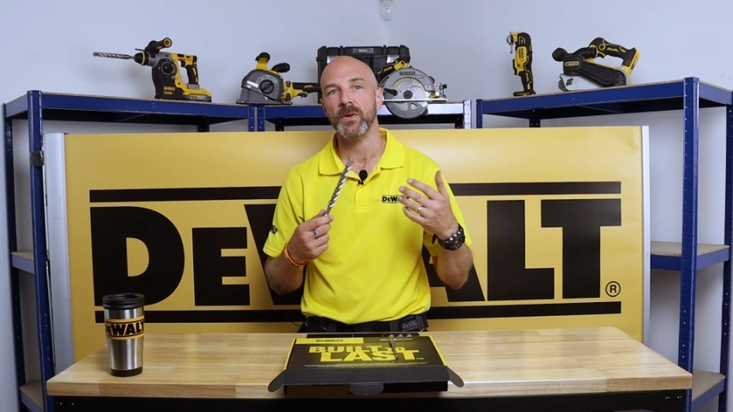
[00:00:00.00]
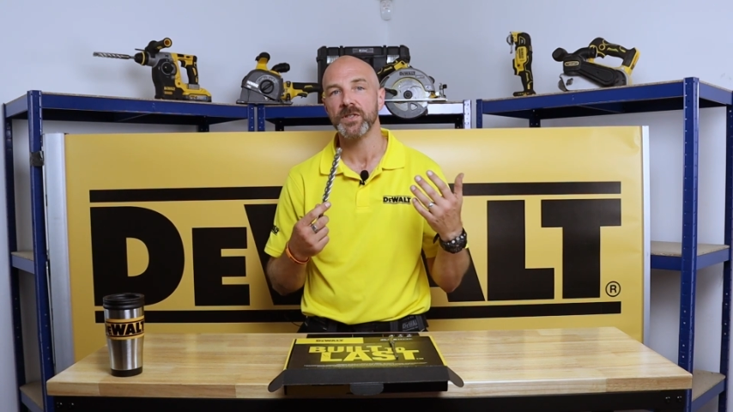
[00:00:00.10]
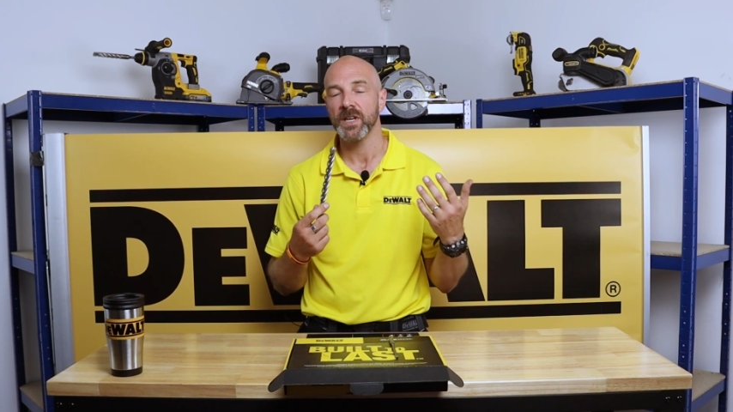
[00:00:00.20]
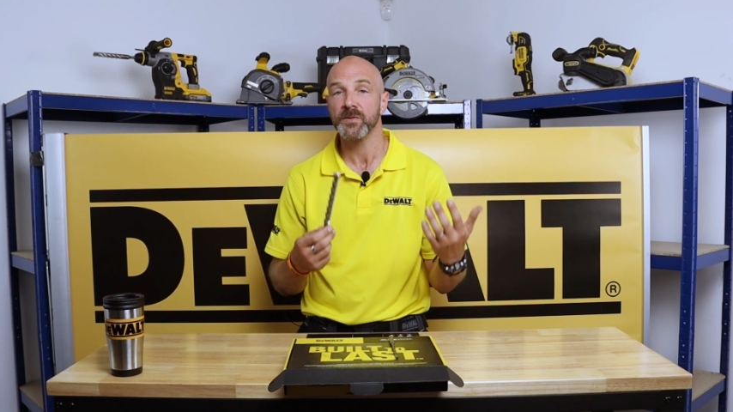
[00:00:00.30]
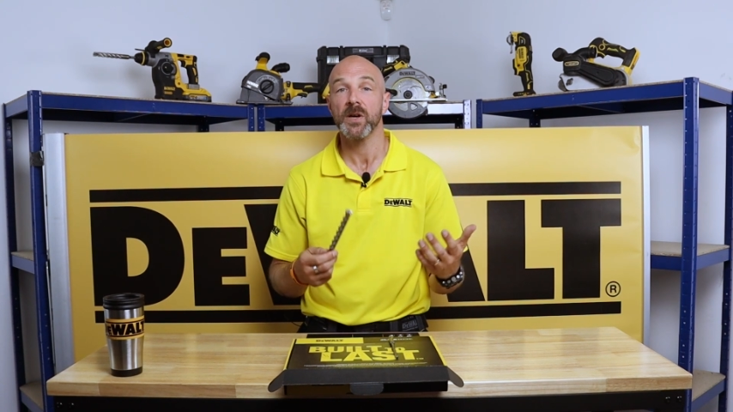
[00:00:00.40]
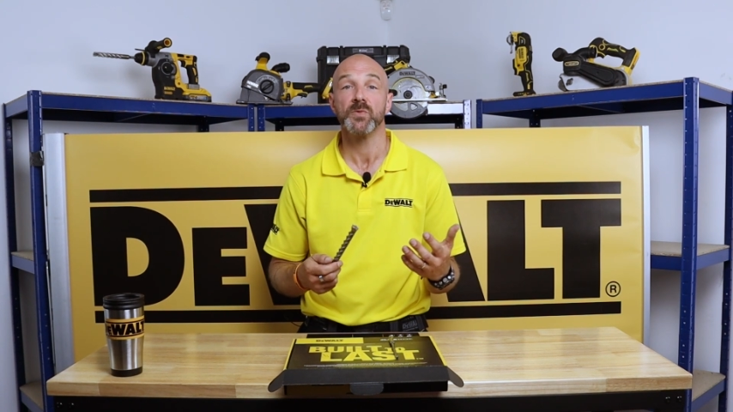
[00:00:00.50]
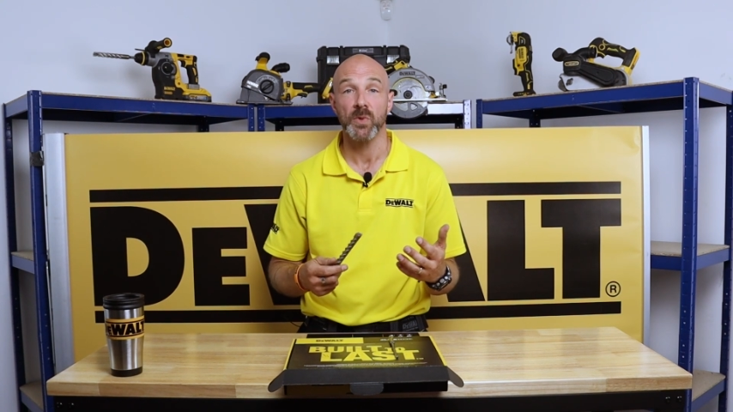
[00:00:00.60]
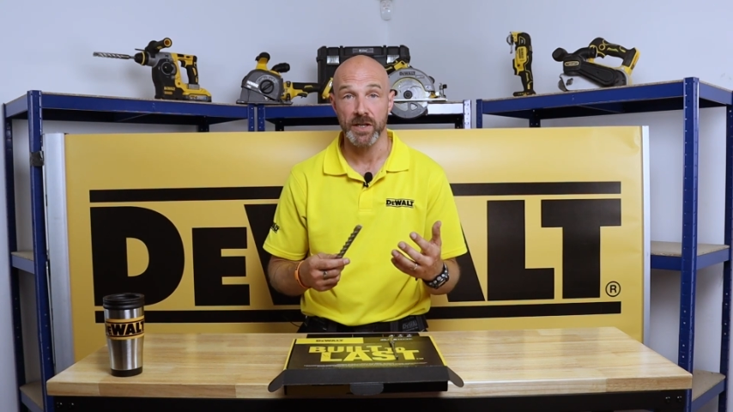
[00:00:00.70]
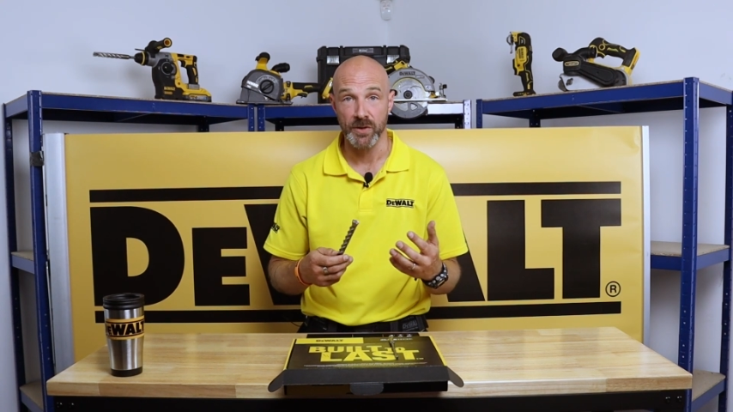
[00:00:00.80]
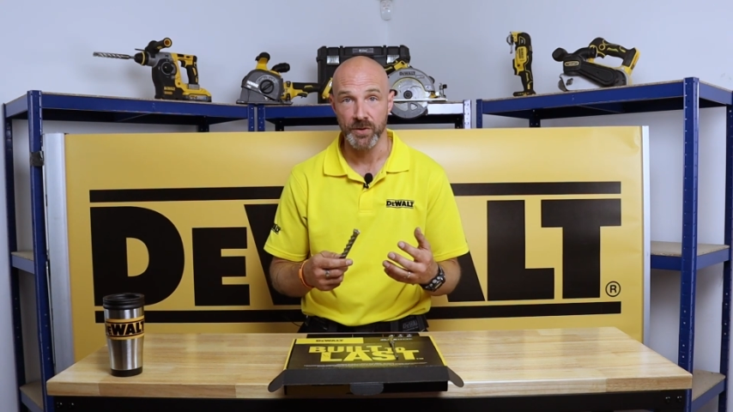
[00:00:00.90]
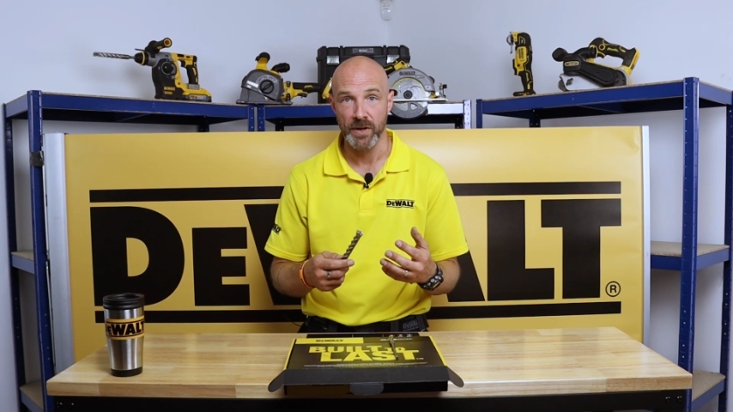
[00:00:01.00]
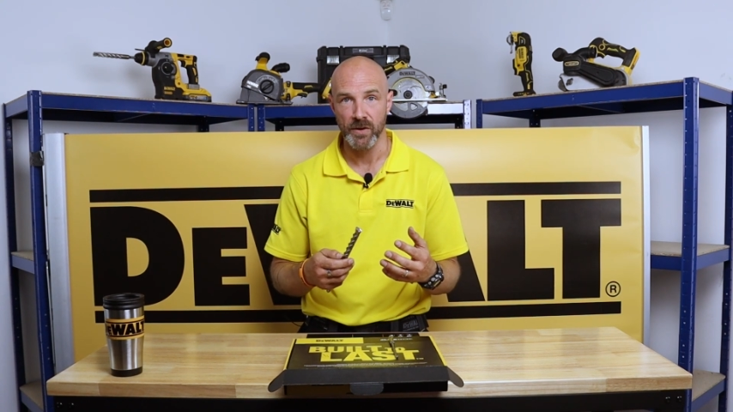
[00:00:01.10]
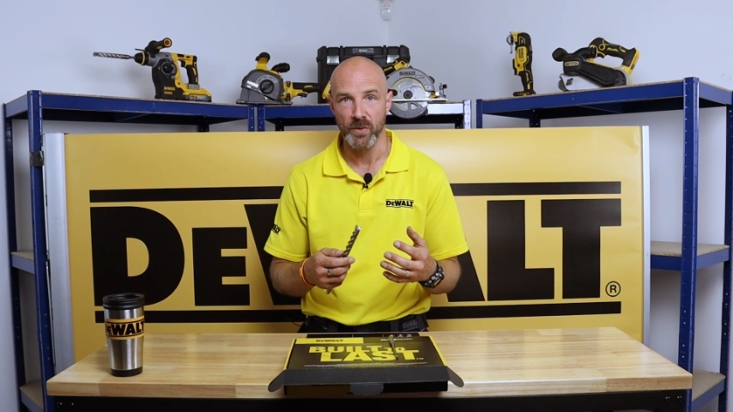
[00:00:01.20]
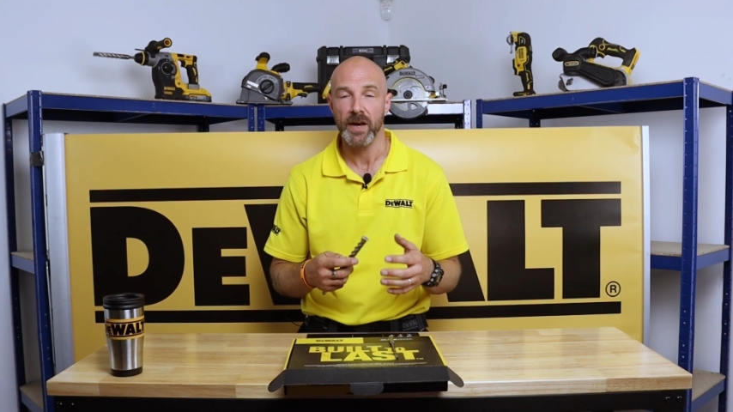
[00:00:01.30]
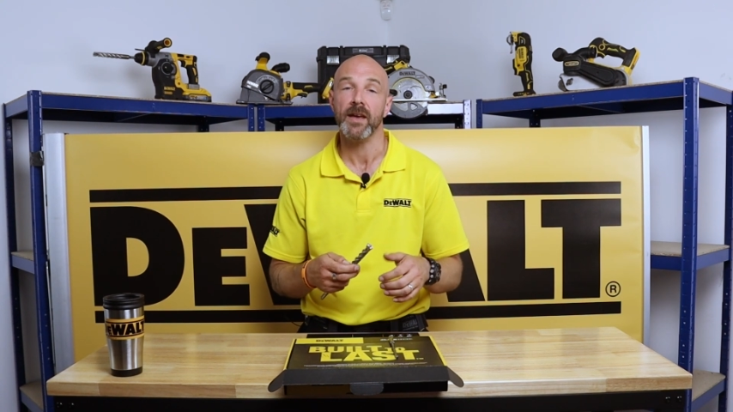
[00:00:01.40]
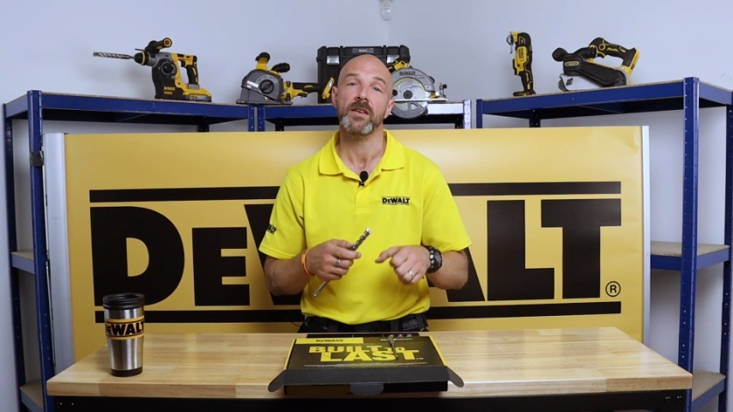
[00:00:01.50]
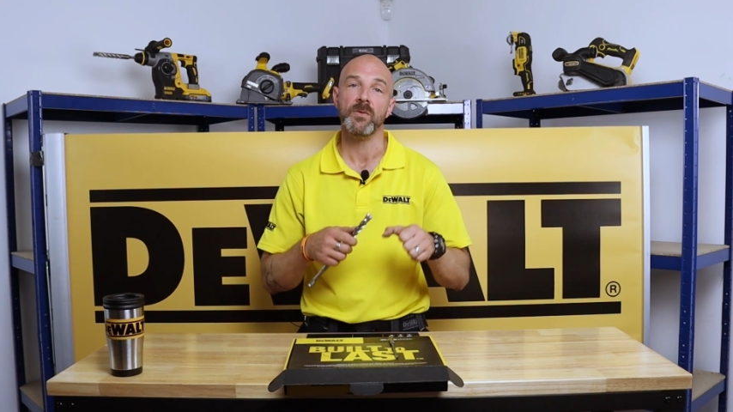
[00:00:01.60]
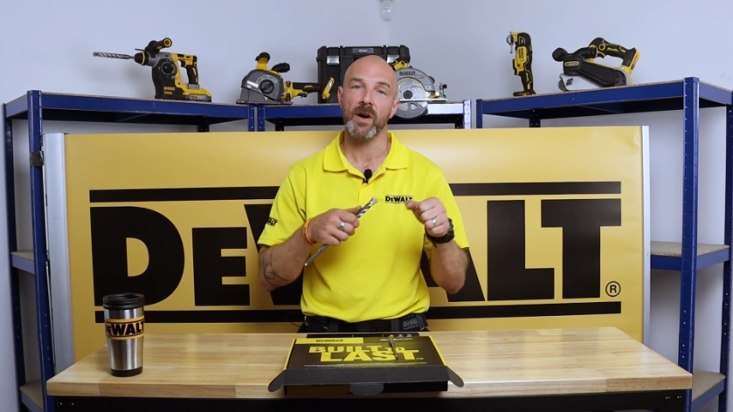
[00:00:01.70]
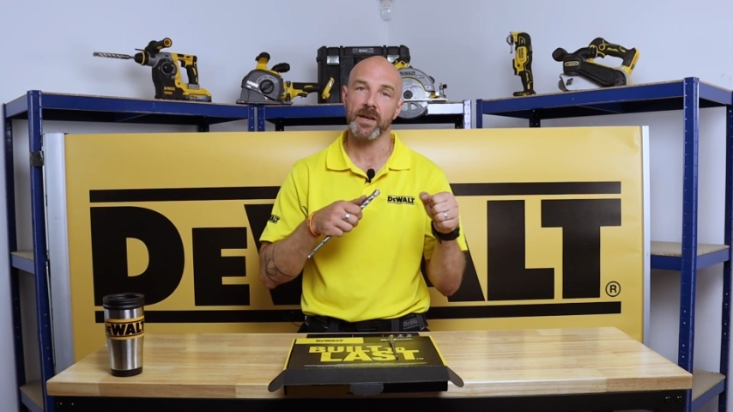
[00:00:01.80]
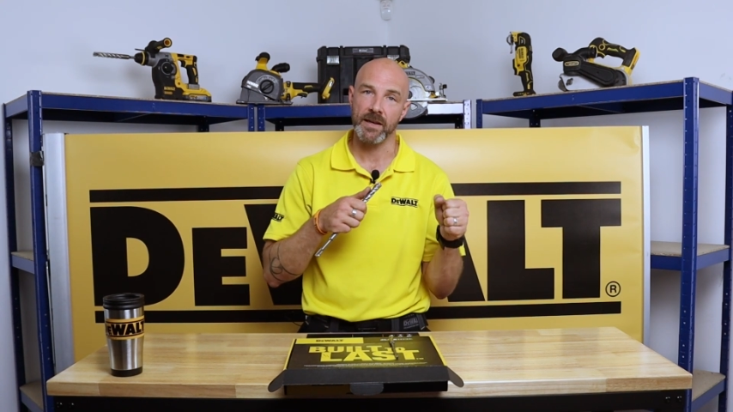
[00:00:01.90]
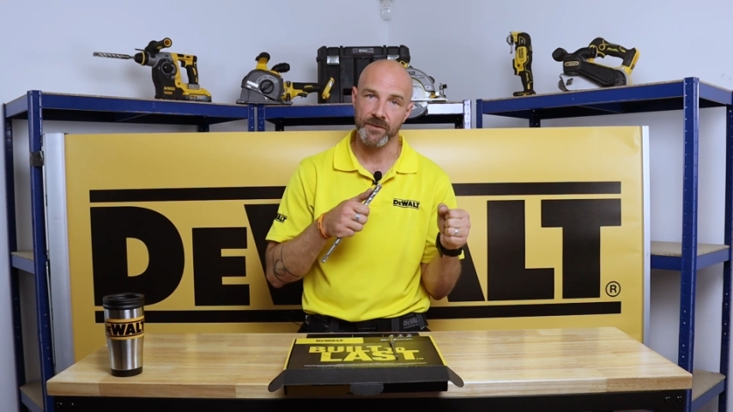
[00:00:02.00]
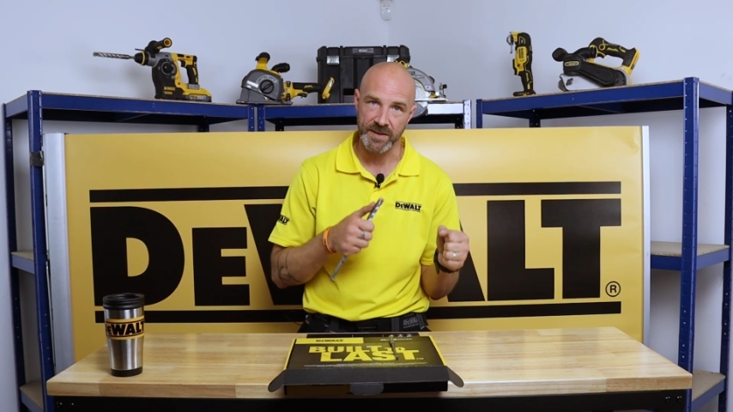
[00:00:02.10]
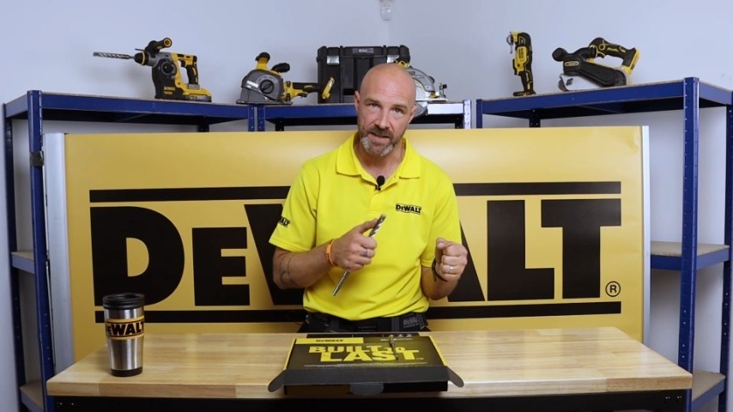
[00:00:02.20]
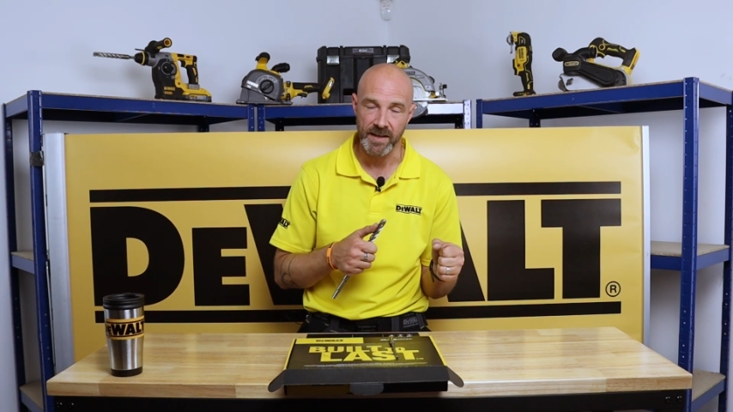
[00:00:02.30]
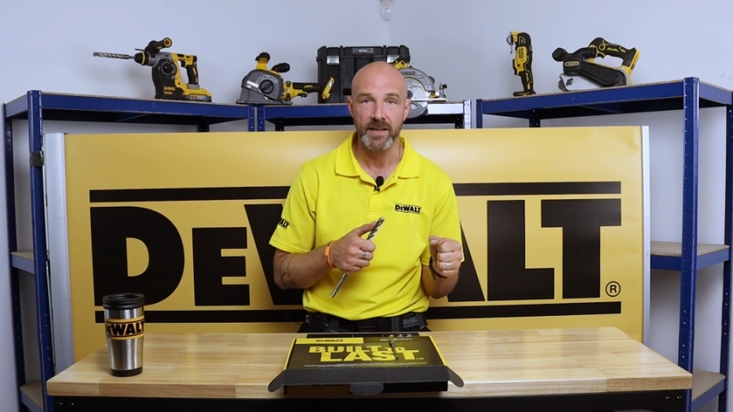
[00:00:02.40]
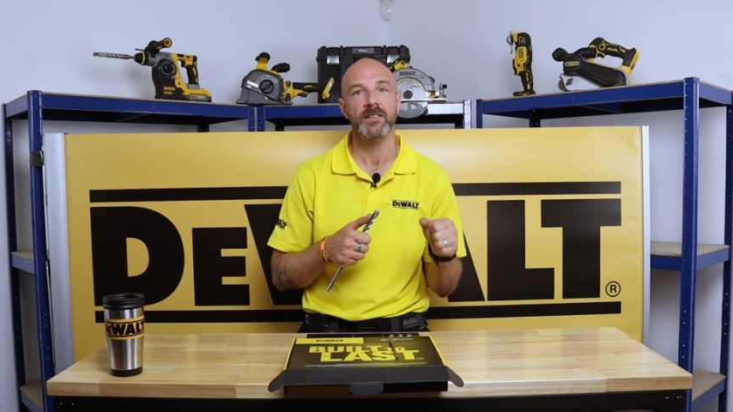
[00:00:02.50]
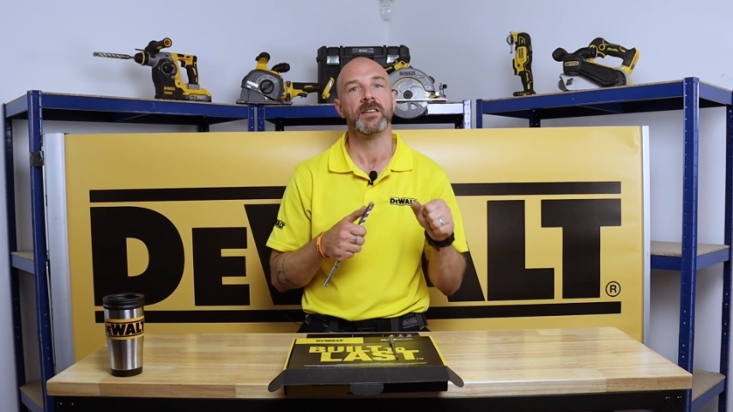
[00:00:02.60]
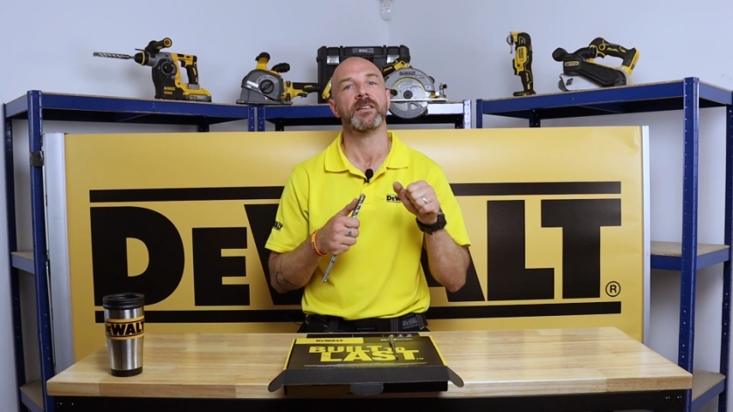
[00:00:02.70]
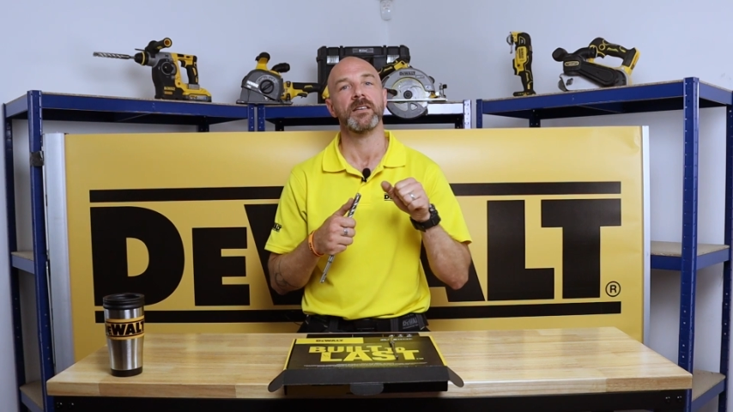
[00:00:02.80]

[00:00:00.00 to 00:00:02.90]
Sometimes when you're drilling away, you might get fatigued,